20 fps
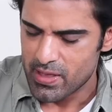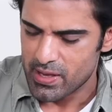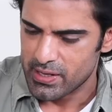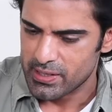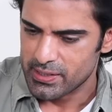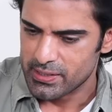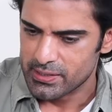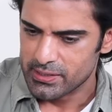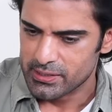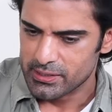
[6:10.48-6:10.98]

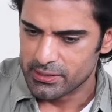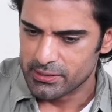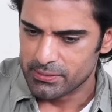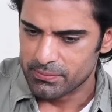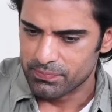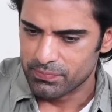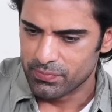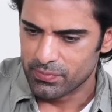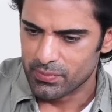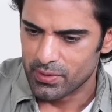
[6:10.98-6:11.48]

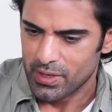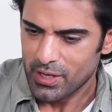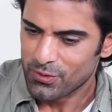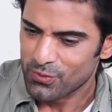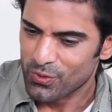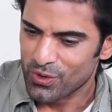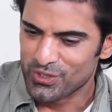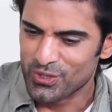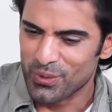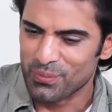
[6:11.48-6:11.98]
and ek
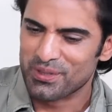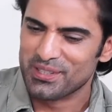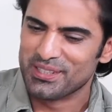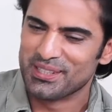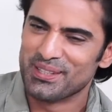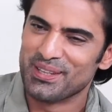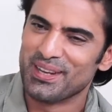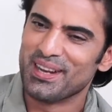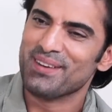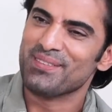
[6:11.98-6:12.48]
workshop ki
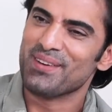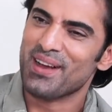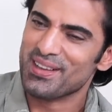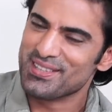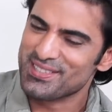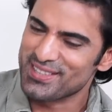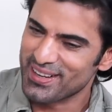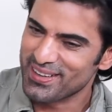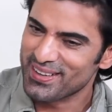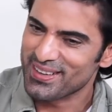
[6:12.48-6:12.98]
thi, then I
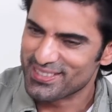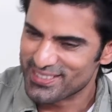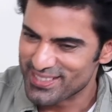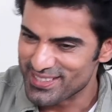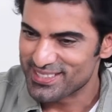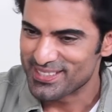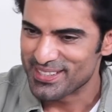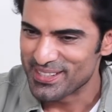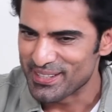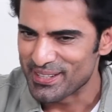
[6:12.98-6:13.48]
started
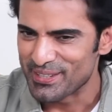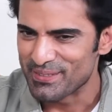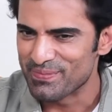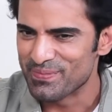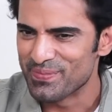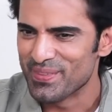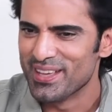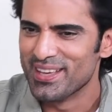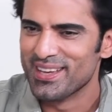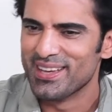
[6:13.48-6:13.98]
assisting him,
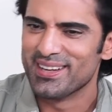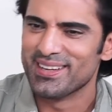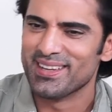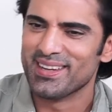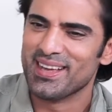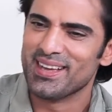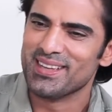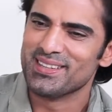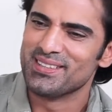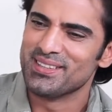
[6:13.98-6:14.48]

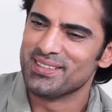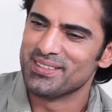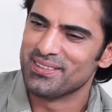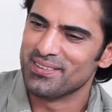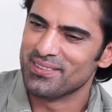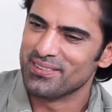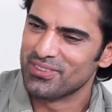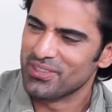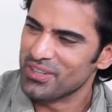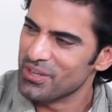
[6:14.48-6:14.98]
then I
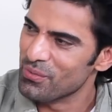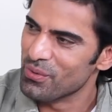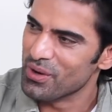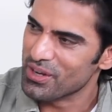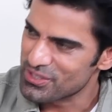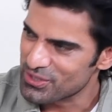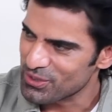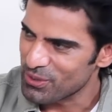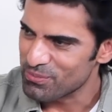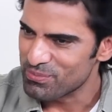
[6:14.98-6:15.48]
did 3
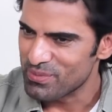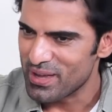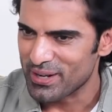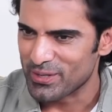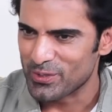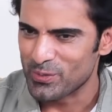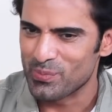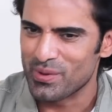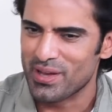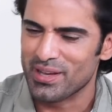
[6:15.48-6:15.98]
workshops
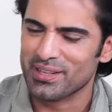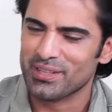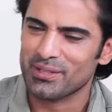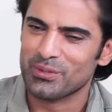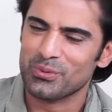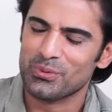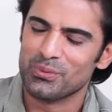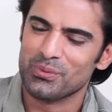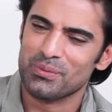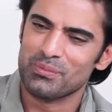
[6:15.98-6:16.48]
back to back
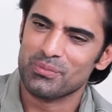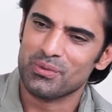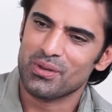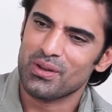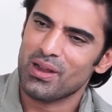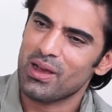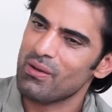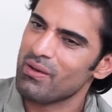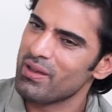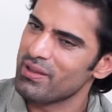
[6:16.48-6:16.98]
to him.
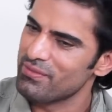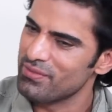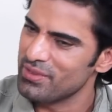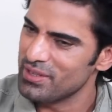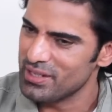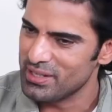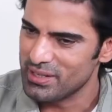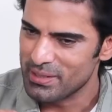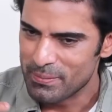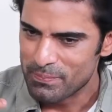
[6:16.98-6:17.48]
And now
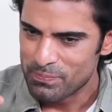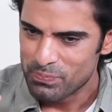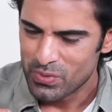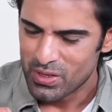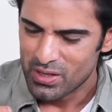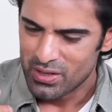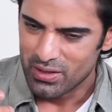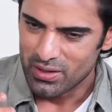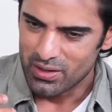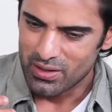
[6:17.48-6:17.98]
every
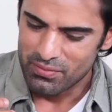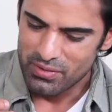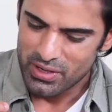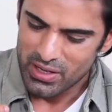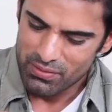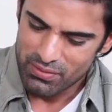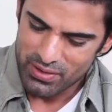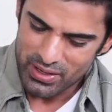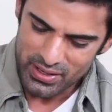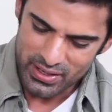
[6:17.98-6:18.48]

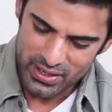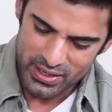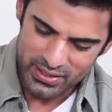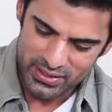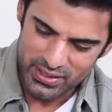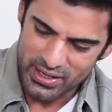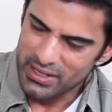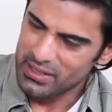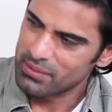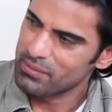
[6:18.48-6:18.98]
whenever I get
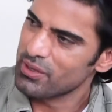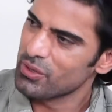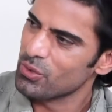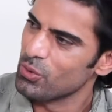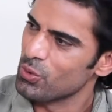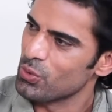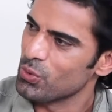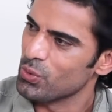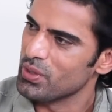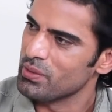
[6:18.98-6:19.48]
time, I
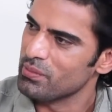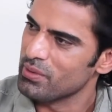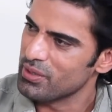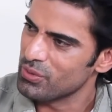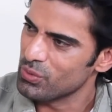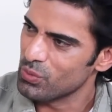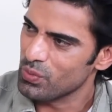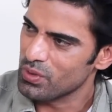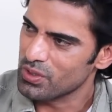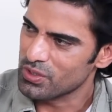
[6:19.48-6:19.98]
go to him
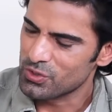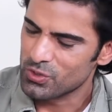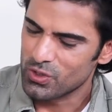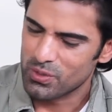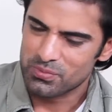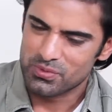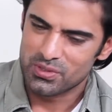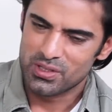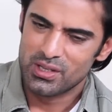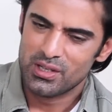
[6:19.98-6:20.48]
and do
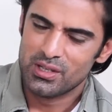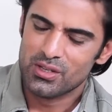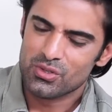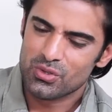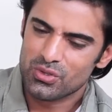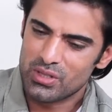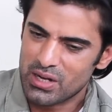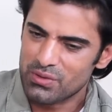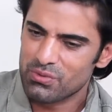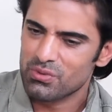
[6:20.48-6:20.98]
workshops.
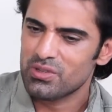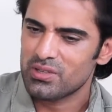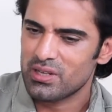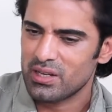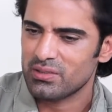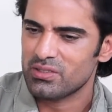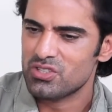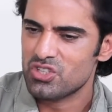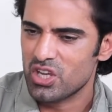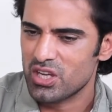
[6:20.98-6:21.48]
So that was
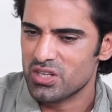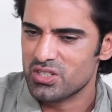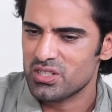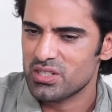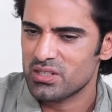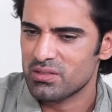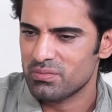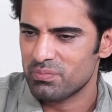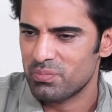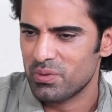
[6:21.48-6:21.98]
a
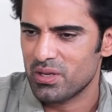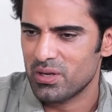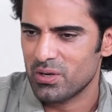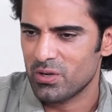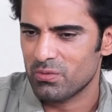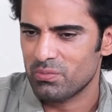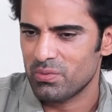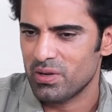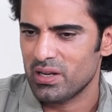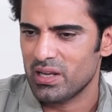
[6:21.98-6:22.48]
changing
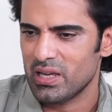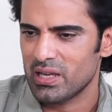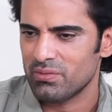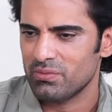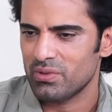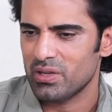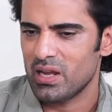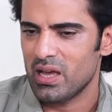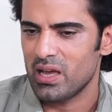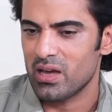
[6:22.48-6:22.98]
period of my
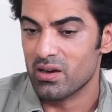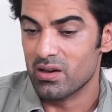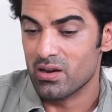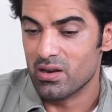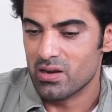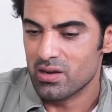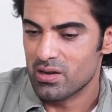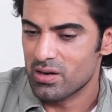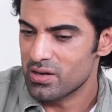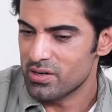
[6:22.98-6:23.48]
life where I
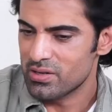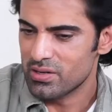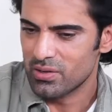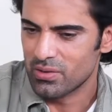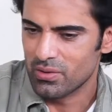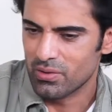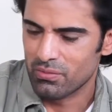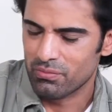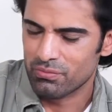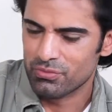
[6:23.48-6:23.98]
unlearned
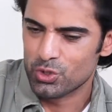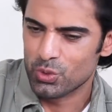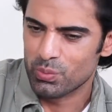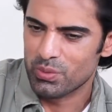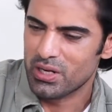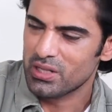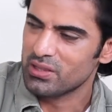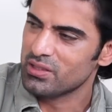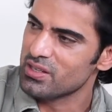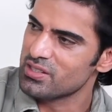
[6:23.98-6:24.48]
jo
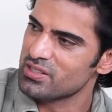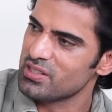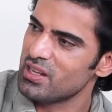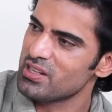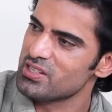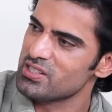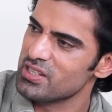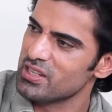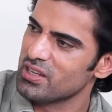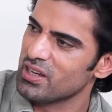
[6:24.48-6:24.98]
maine 10
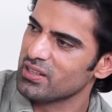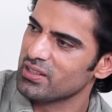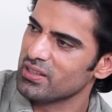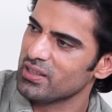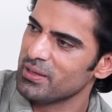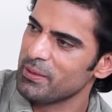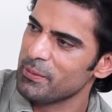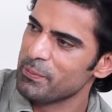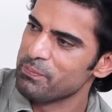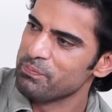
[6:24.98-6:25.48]
saal seekha
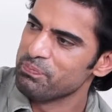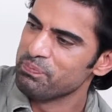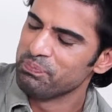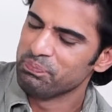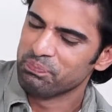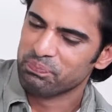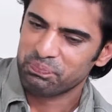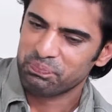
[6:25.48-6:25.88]
tha.